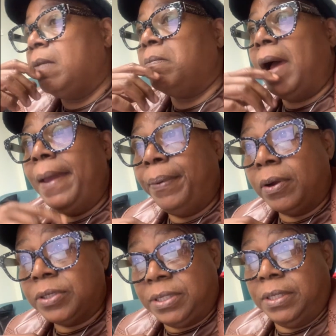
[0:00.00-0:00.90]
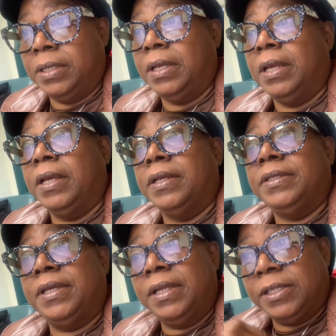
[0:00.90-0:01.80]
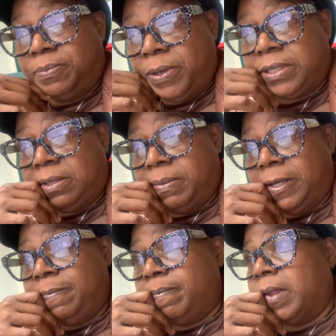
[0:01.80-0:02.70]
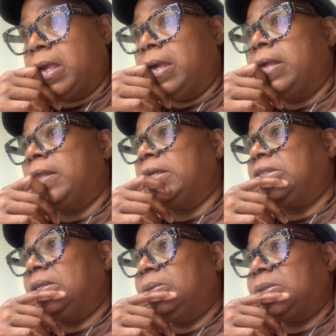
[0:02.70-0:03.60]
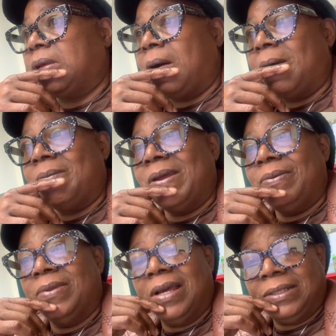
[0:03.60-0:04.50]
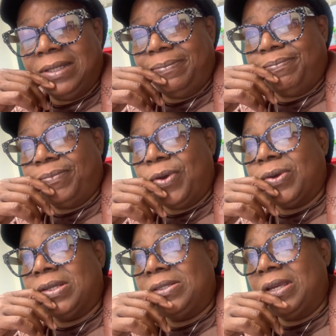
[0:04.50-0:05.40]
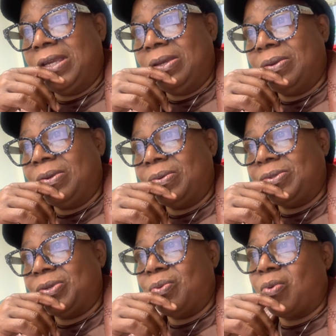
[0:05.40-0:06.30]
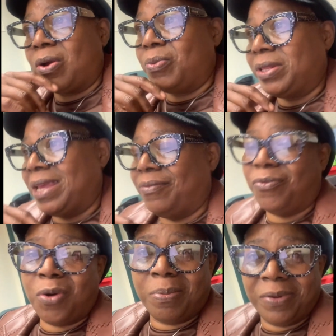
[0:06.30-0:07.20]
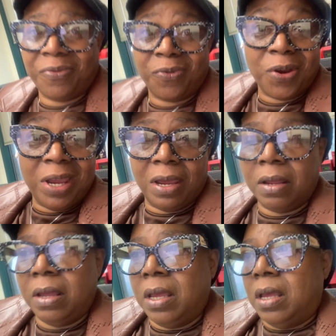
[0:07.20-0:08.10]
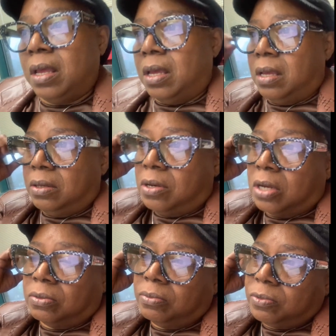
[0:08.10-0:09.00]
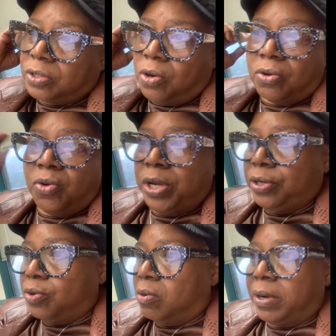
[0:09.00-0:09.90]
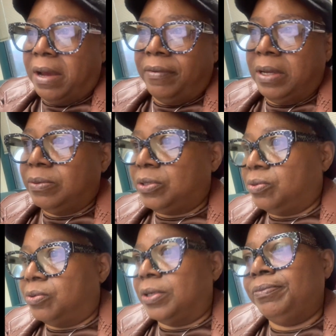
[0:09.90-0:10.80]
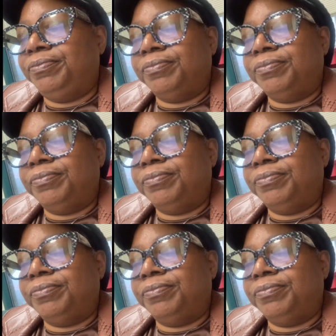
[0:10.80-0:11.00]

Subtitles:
My person did express to me that she was already reluctant on continuing to work with that former friend. Just going to quit doing whatever they was doing,